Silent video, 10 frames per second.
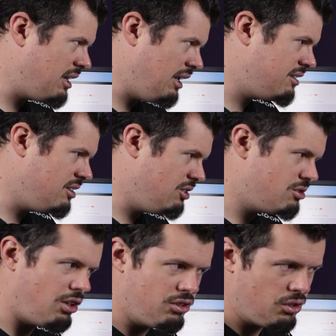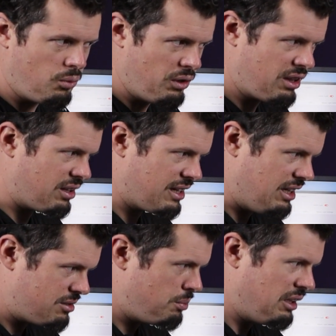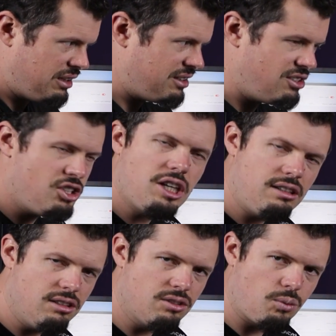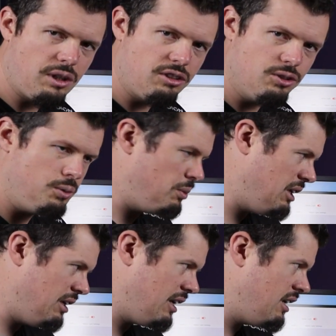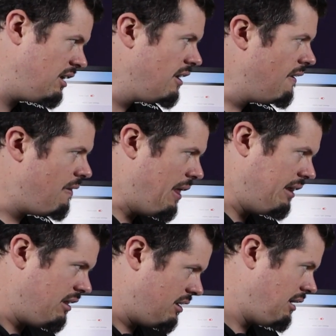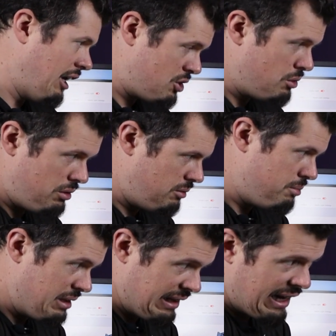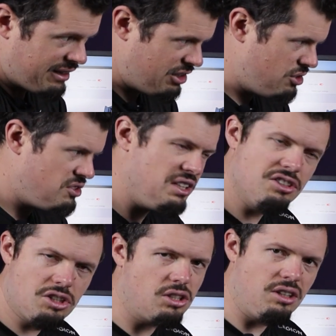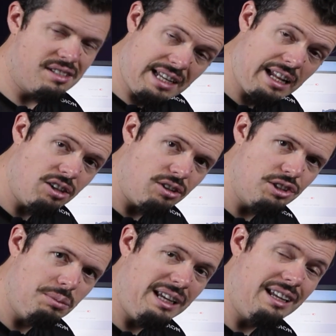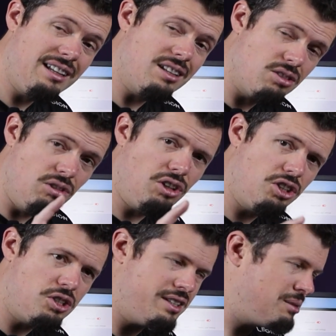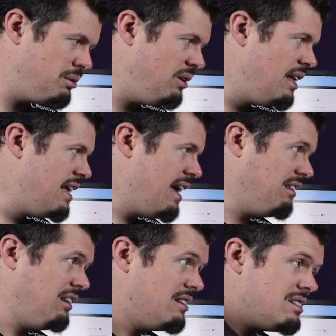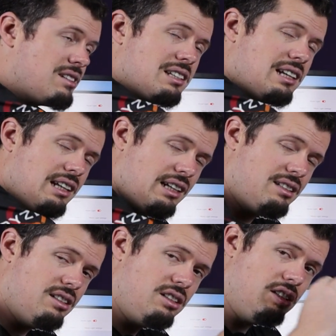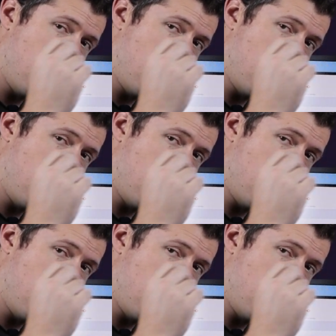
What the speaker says: connected in total, with the kit being daisy chained into one RGB header. Then the actual light that you see is just on a standard RGB header that's not addressable. And then this is connected